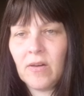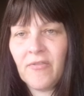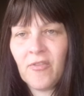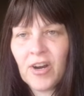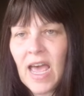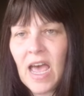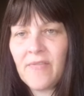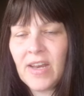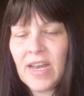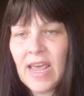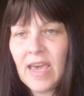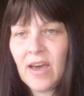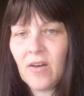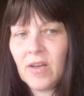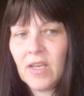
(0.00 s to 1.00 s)
I've got to have it
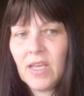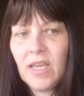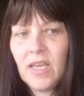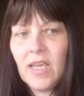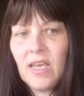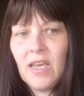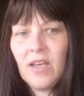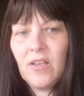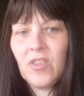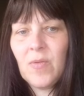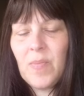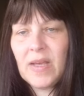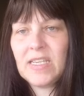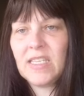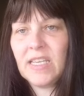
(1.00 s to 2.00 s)
now. The
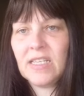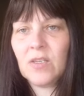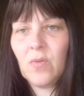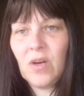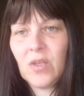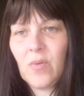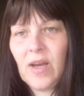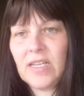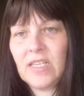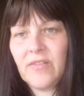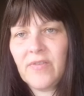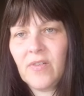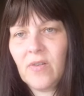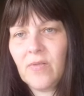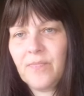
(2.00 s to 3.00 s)
best things are worth waiting
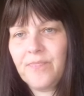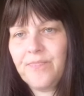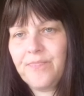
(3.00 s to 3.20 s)
for.